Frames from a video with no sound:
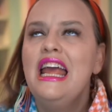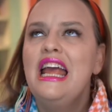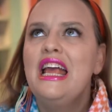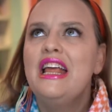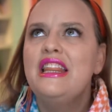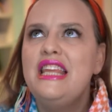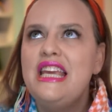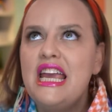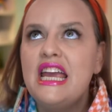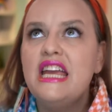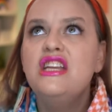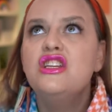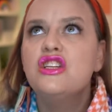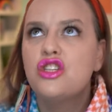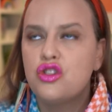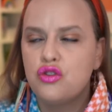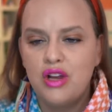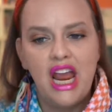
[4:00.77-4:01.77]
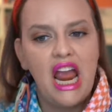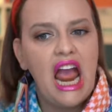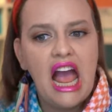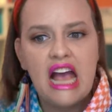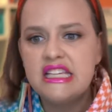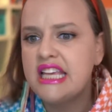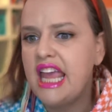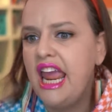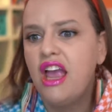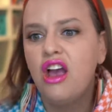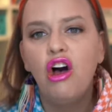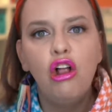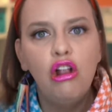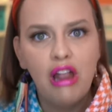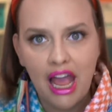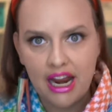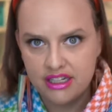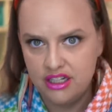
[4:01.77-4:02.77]
the industry as a
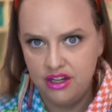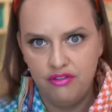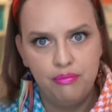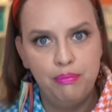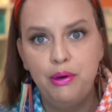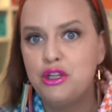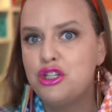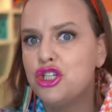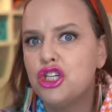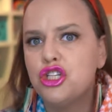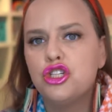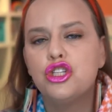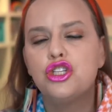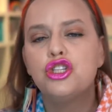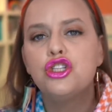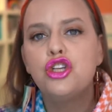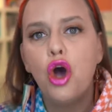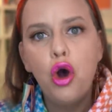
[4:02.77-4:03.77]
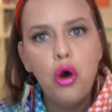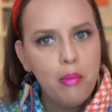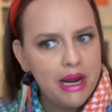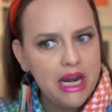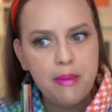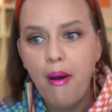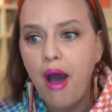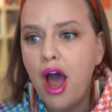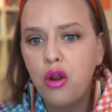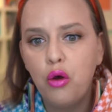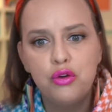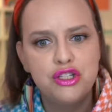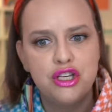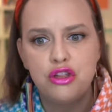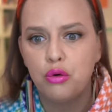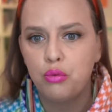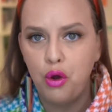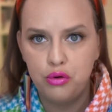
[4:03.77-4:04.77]
collective puts so many potholes in
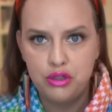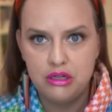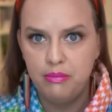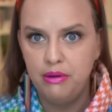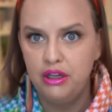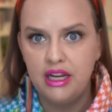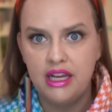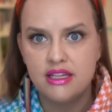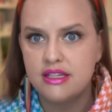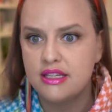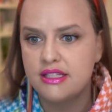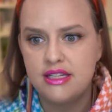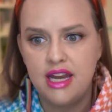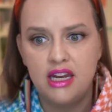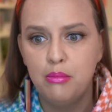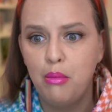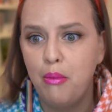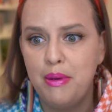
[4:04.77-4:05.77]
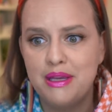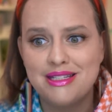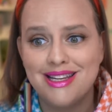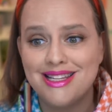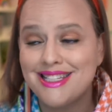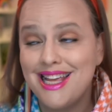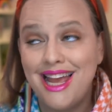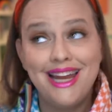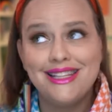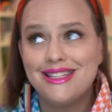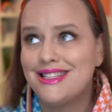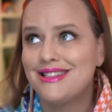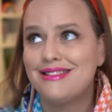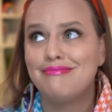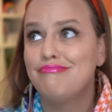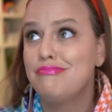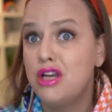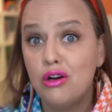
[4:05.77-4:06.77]
the road to building a sustainable business, it's
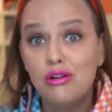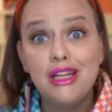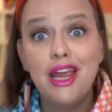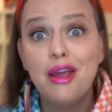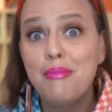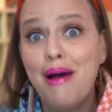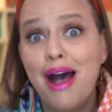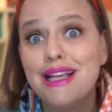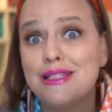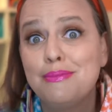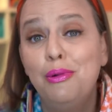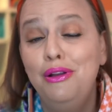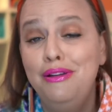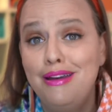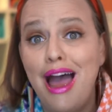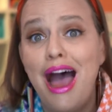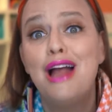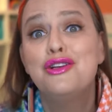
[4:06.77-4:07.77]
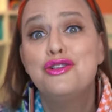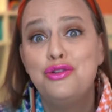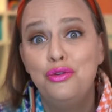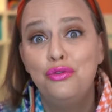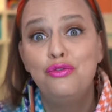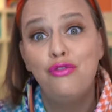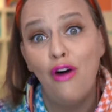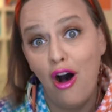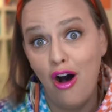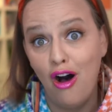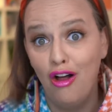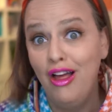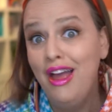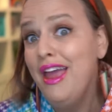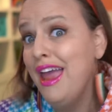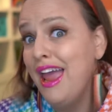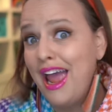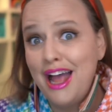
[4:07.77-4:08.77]
nearly impossible not to fall
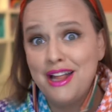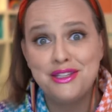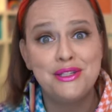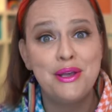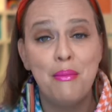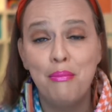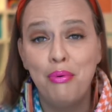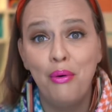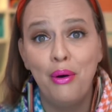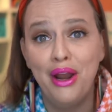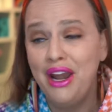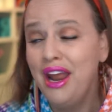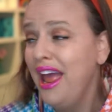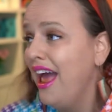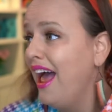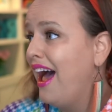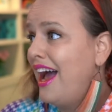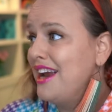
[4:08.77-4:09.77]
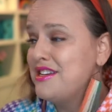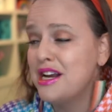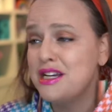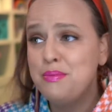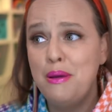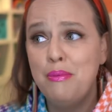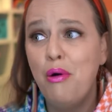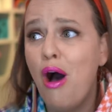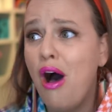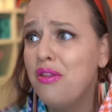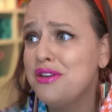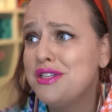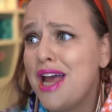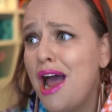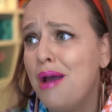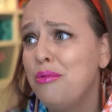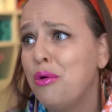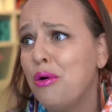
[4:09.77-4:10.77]
at some point. I talk to people all the
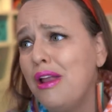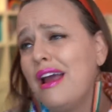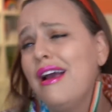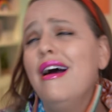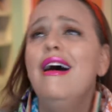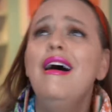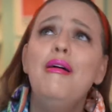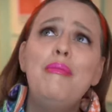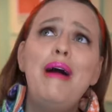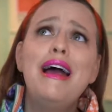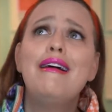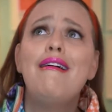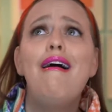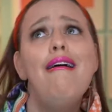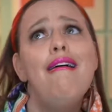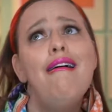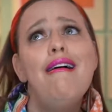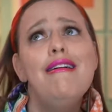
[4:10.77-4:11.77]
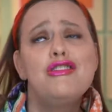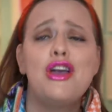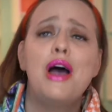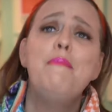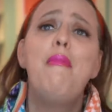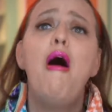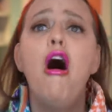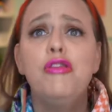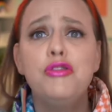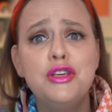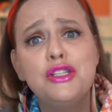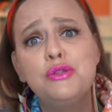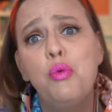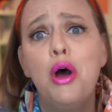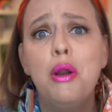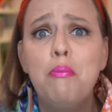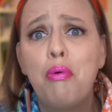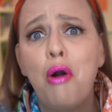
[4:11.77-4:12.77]
time who are like, oh my gosh, I bought this
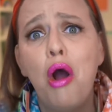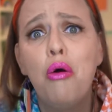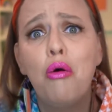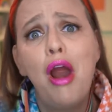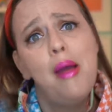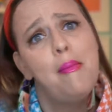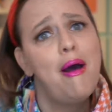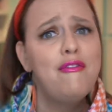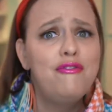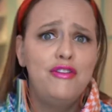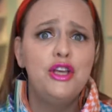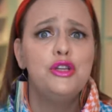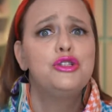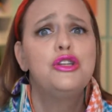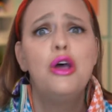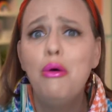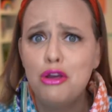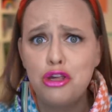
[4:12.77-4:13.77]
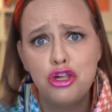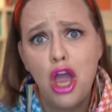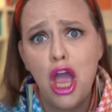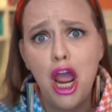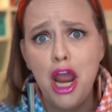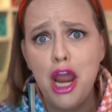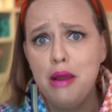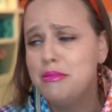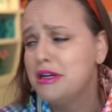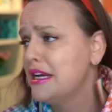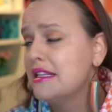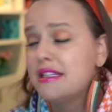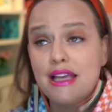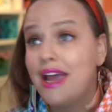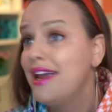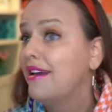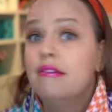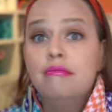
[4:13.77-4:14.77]
one program, I feel so ashamed. And it's
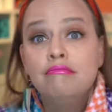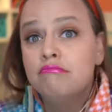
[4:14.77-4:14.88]
like,